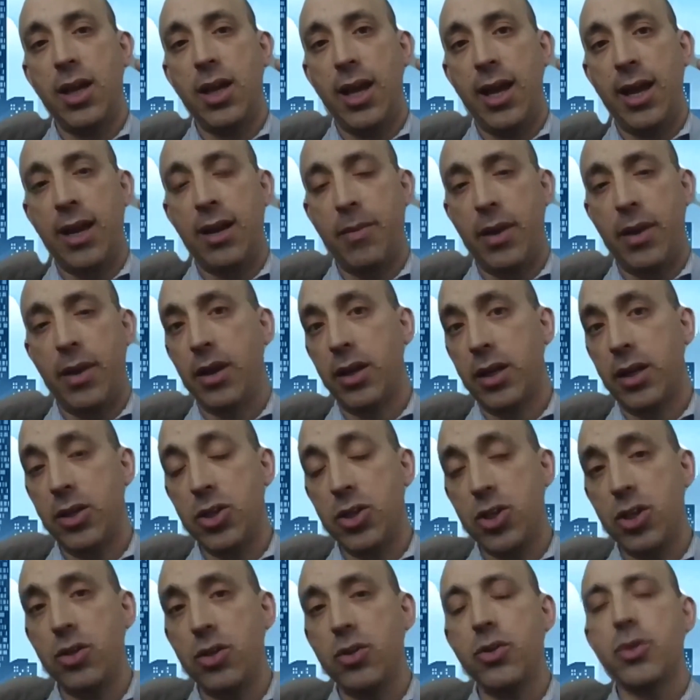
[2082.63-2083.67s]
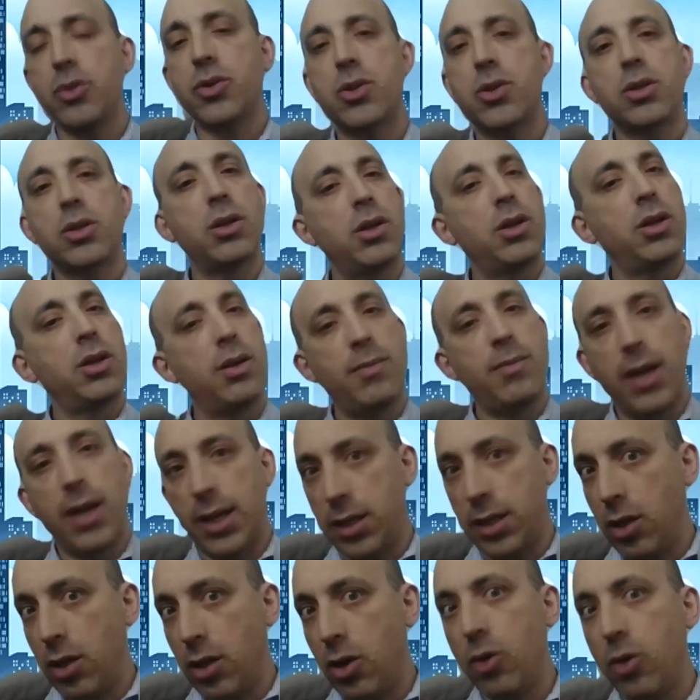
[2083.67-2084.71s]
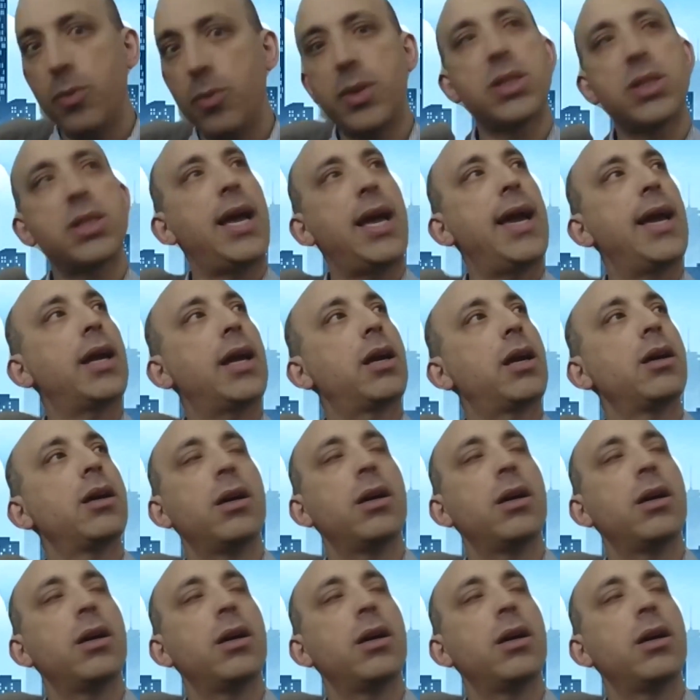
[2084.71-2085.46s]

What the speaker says: and American Jews, make no mistake,